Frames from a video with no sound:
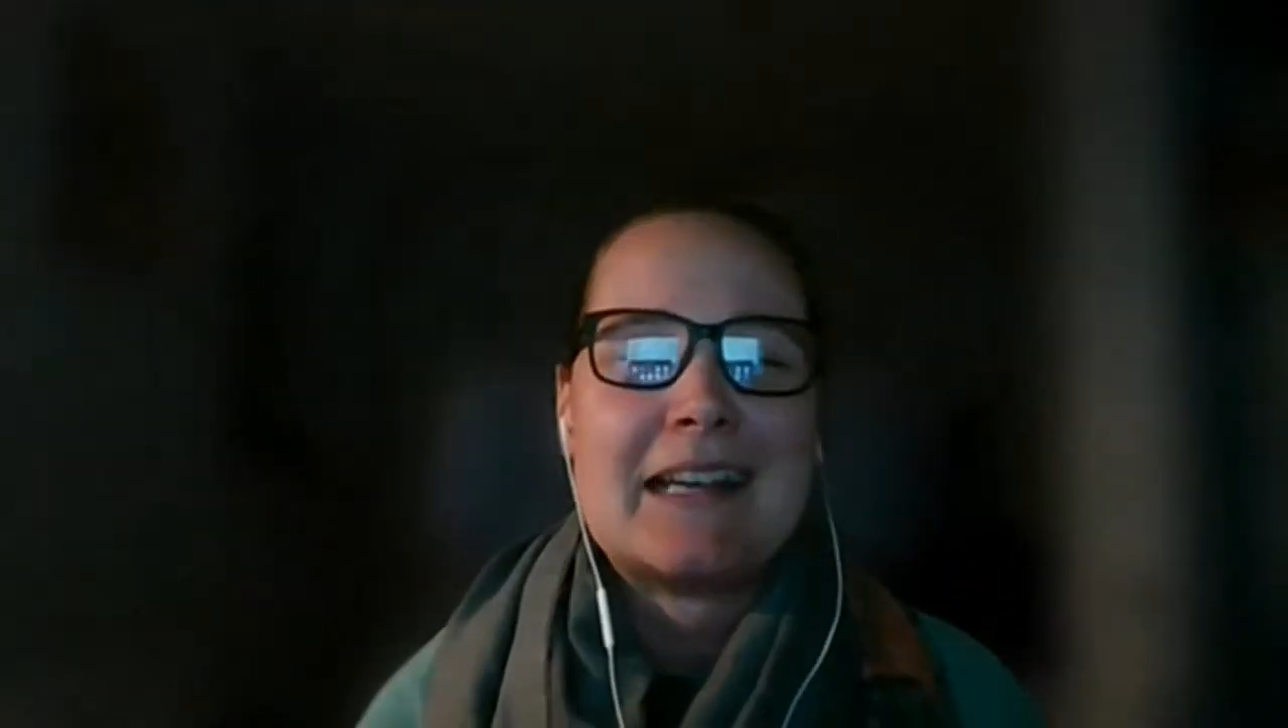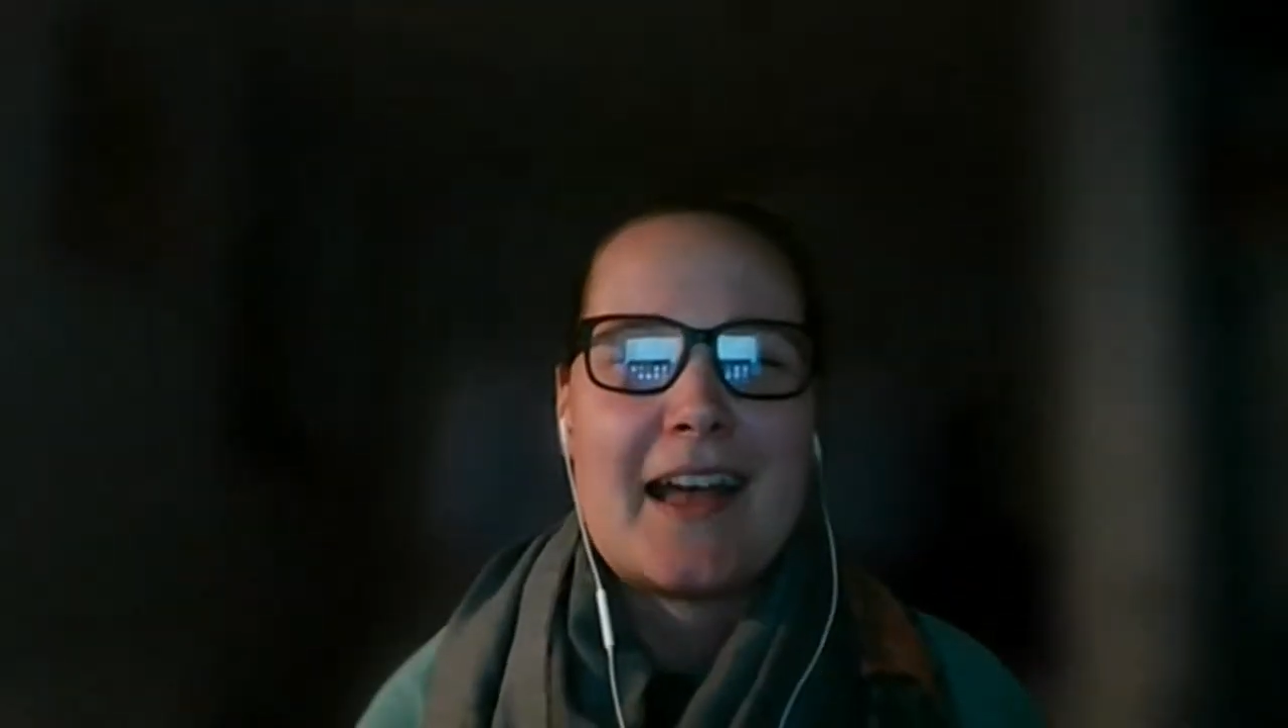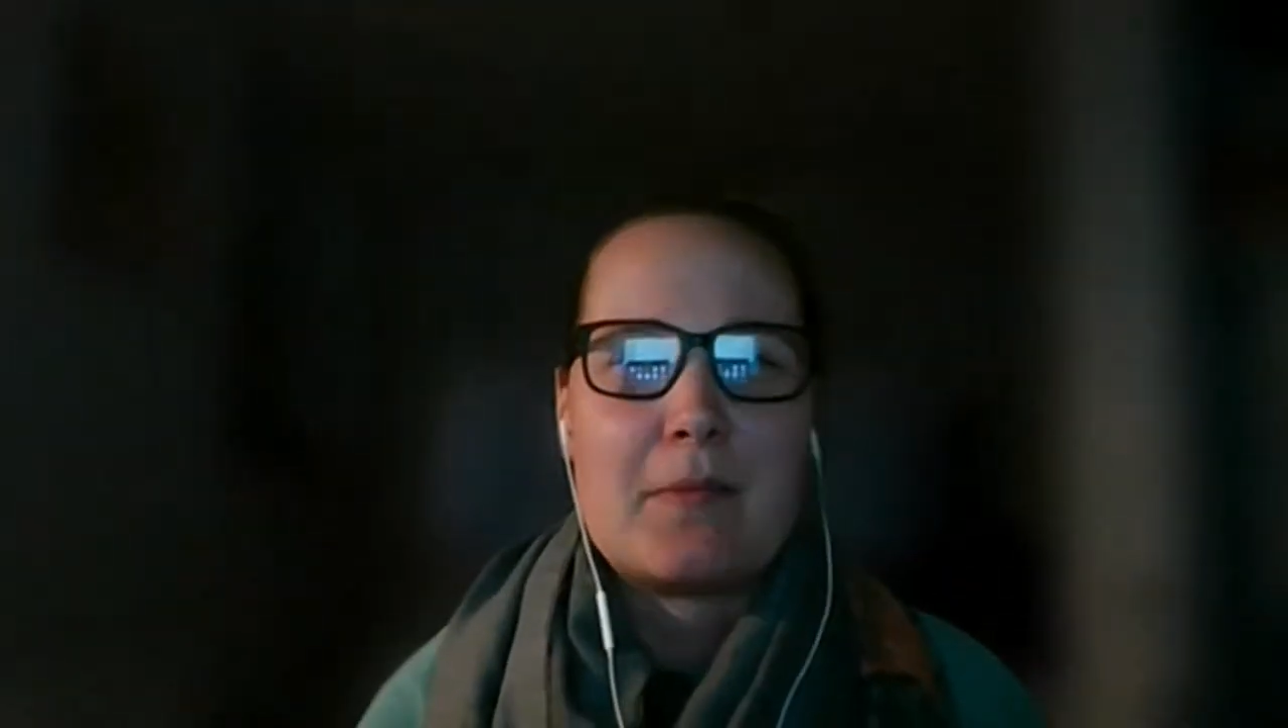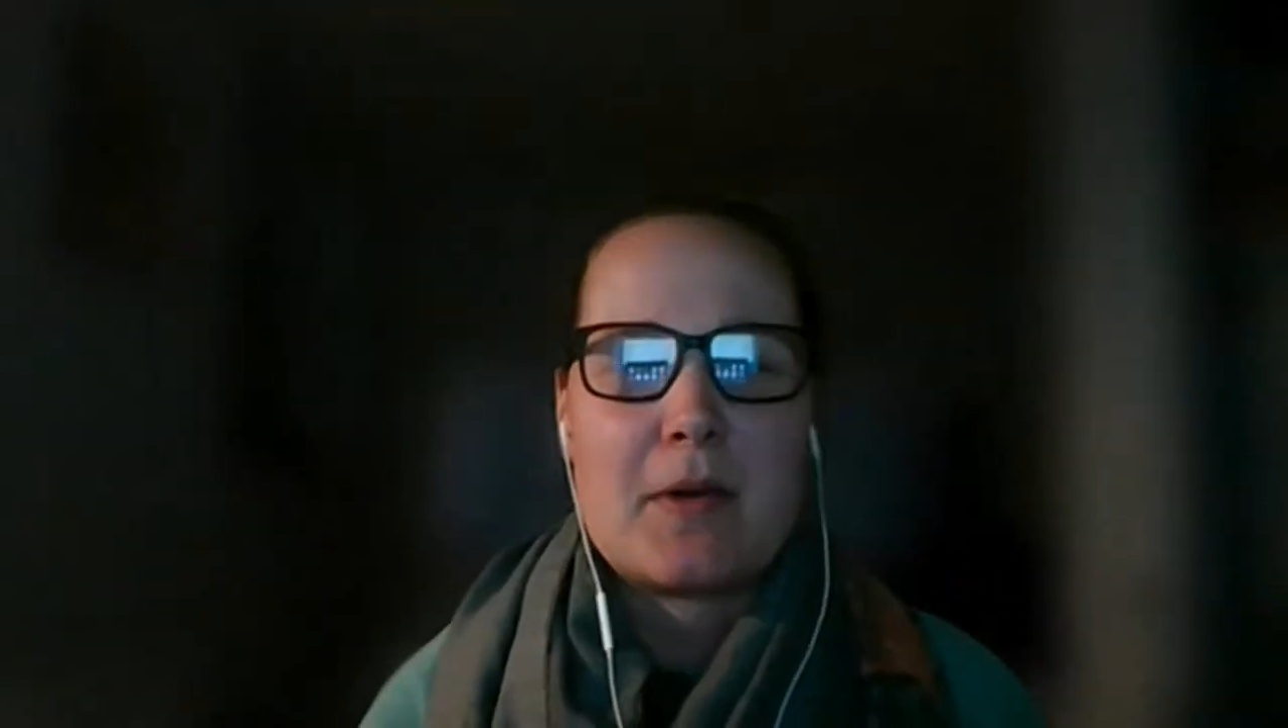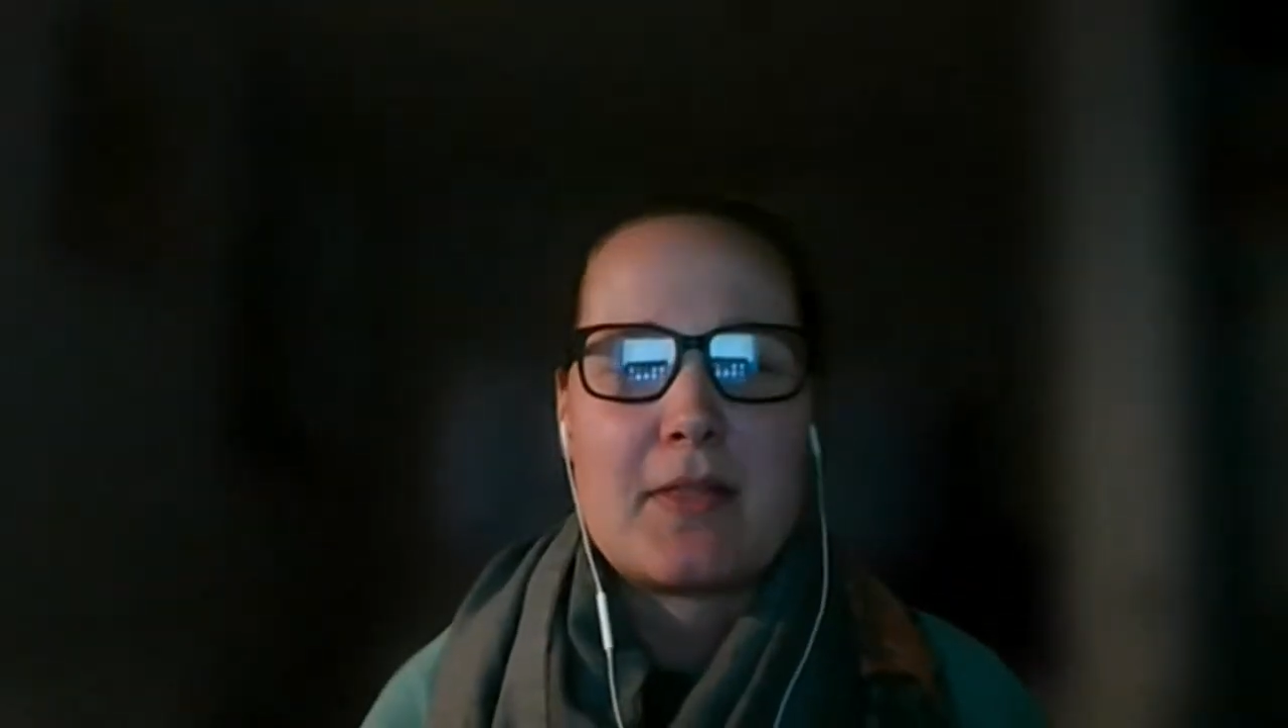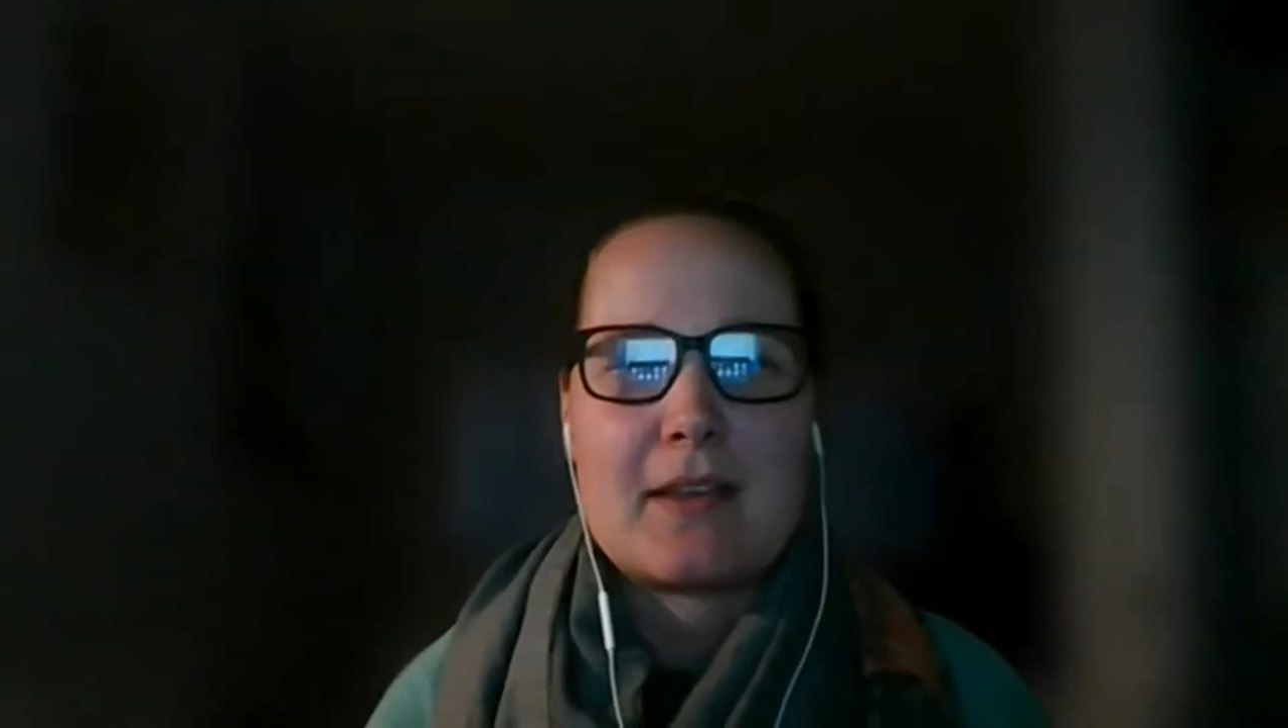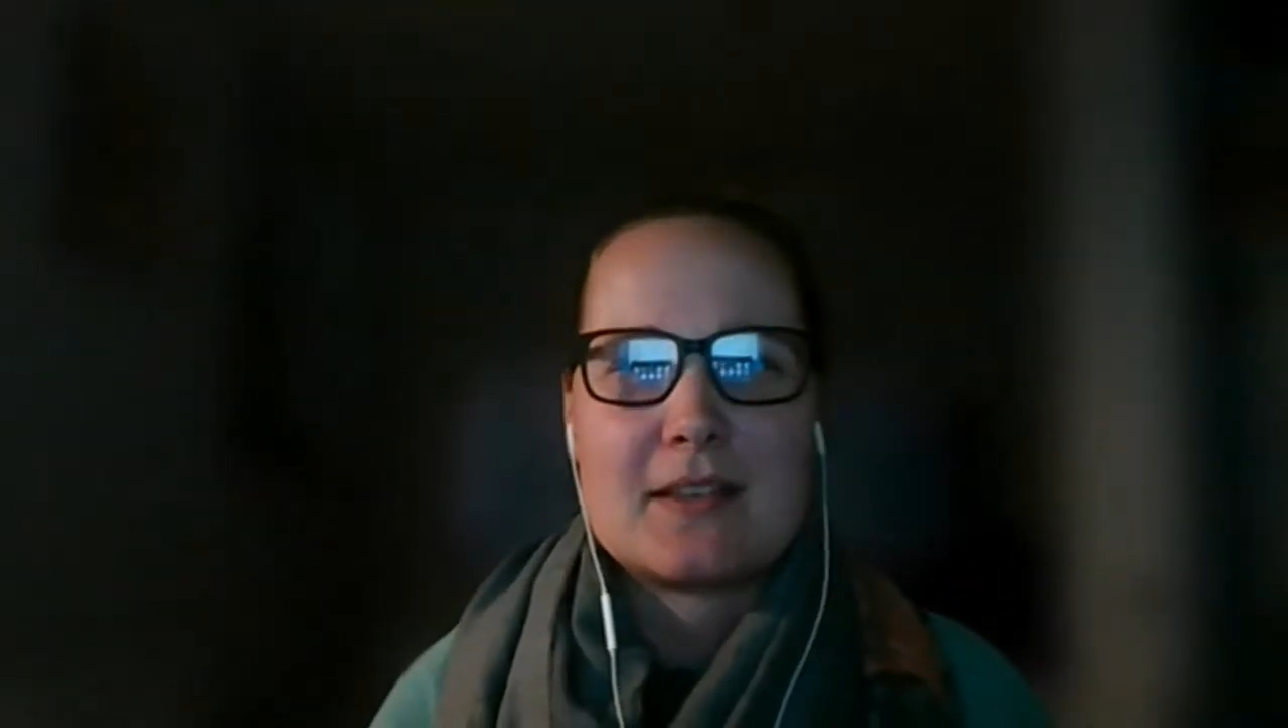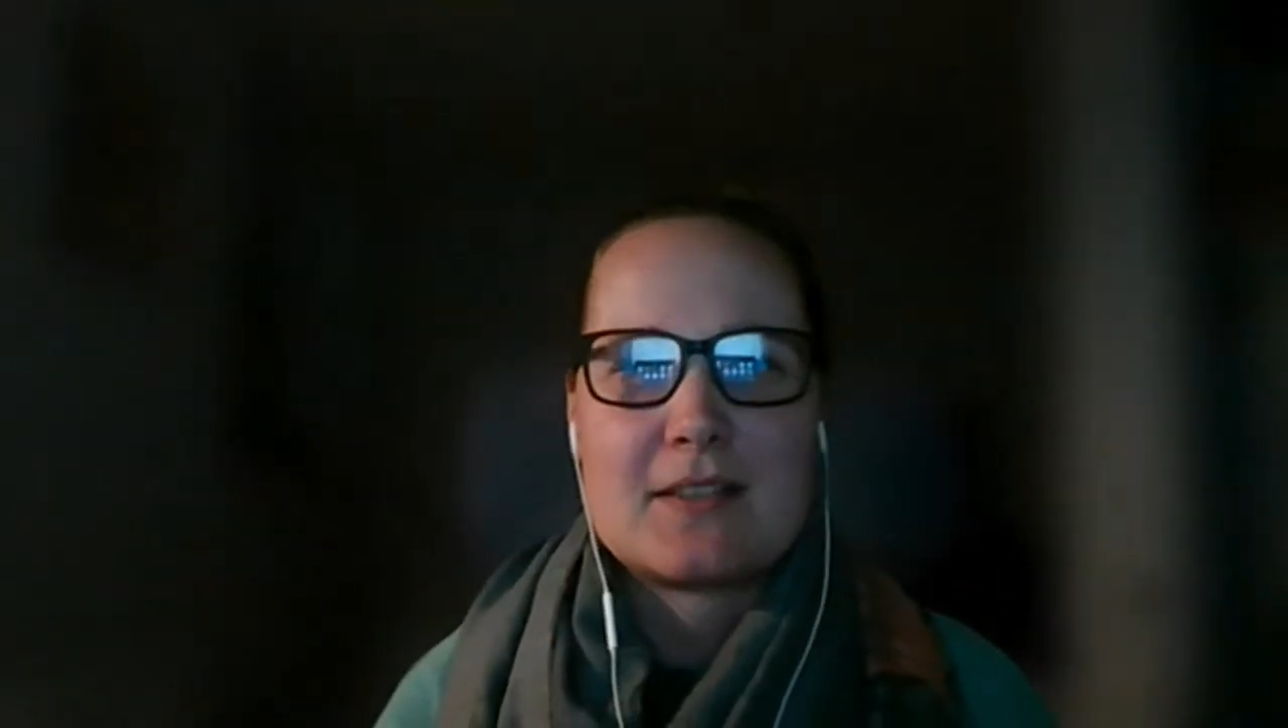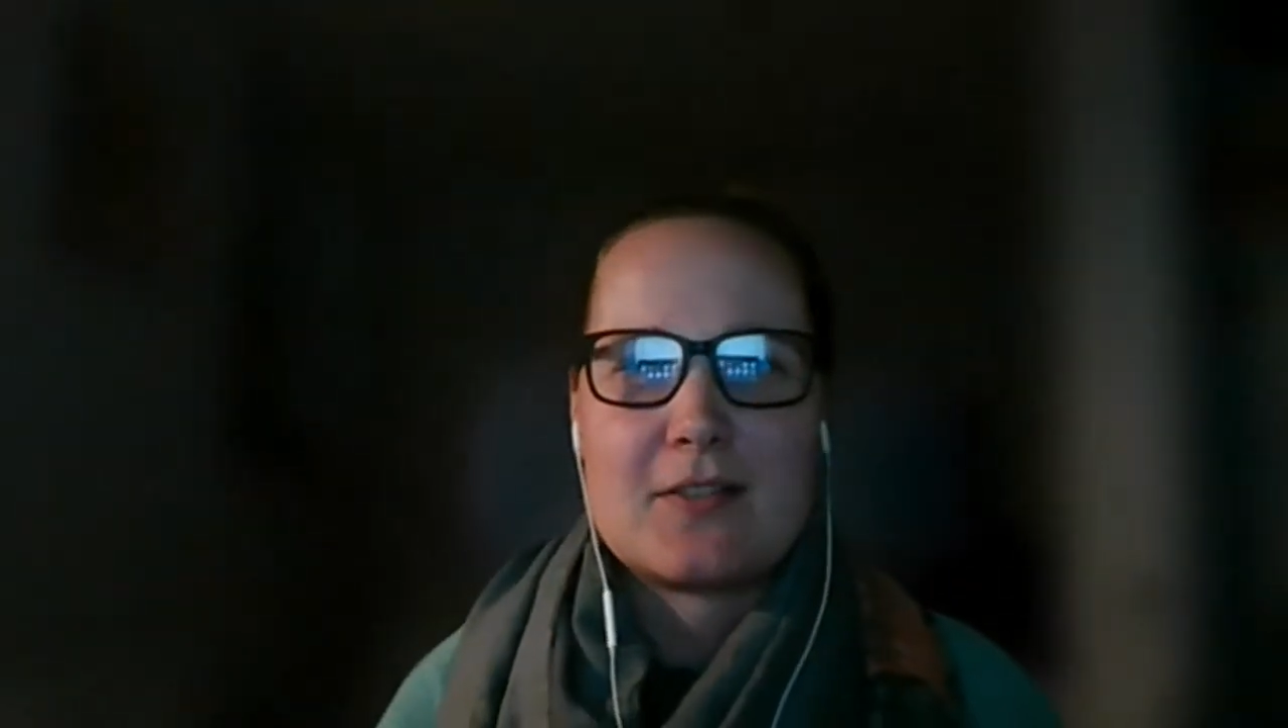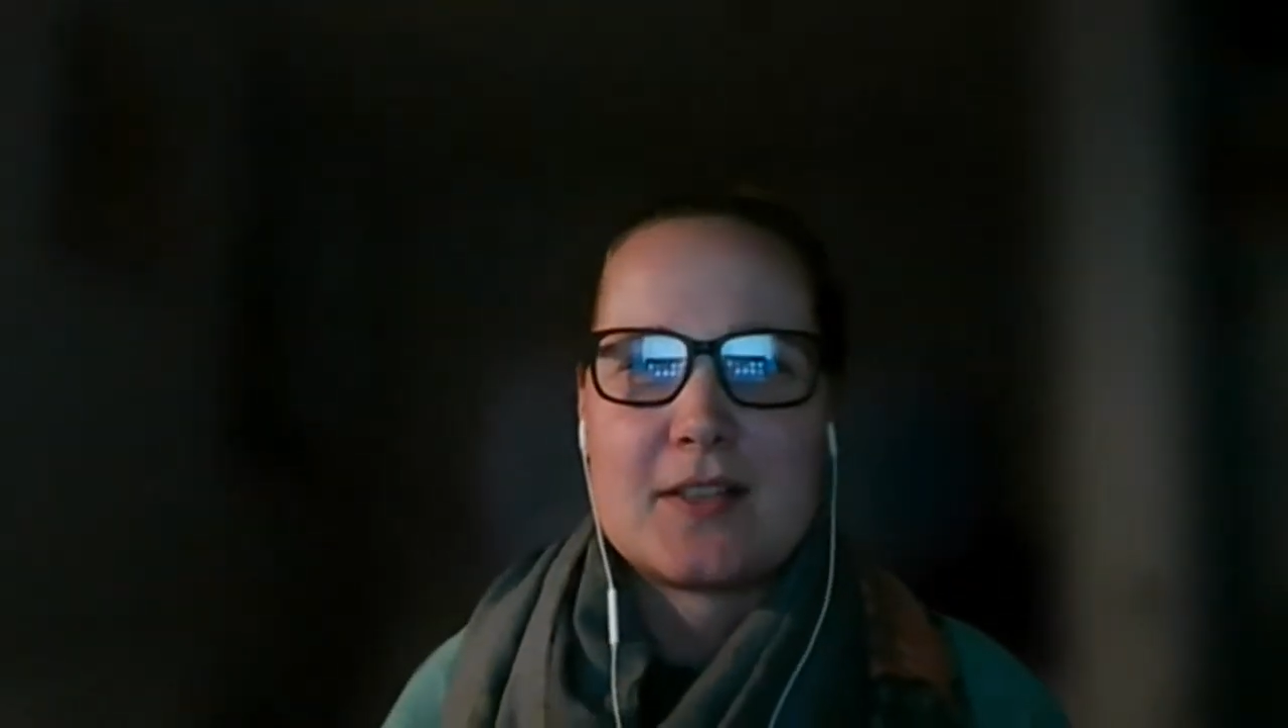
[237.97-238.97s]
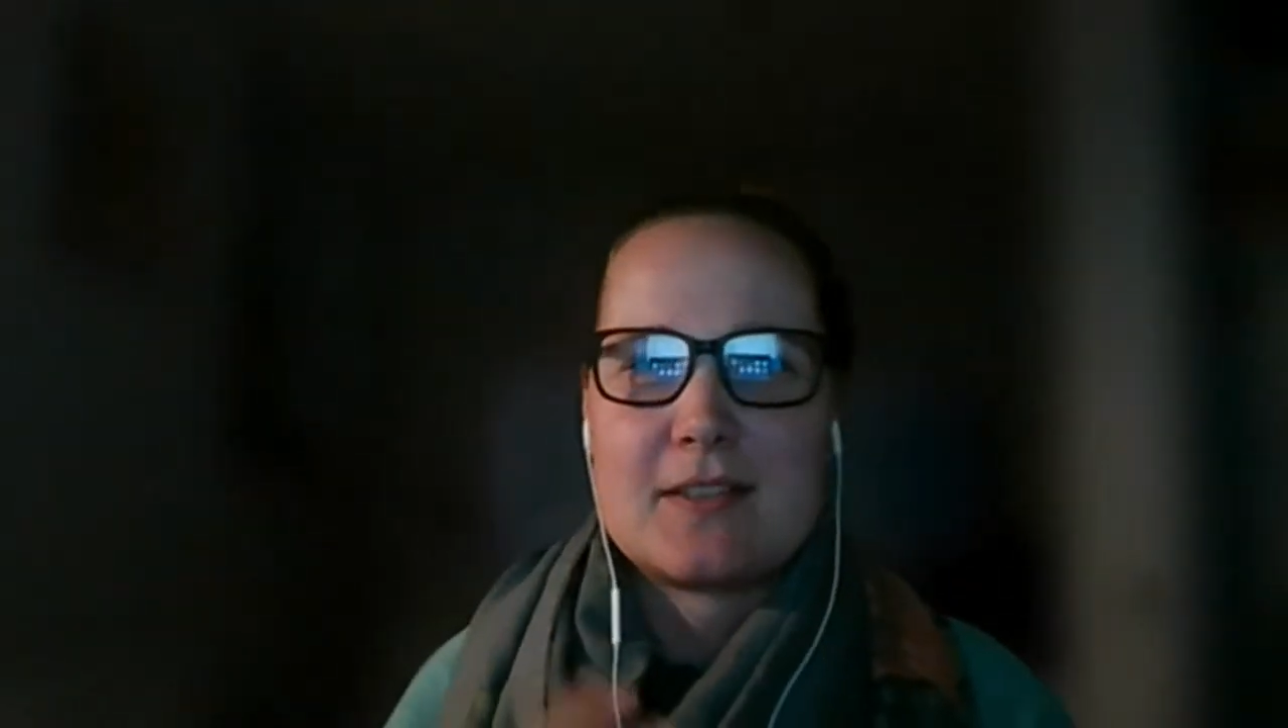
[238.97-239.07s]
I think it's nice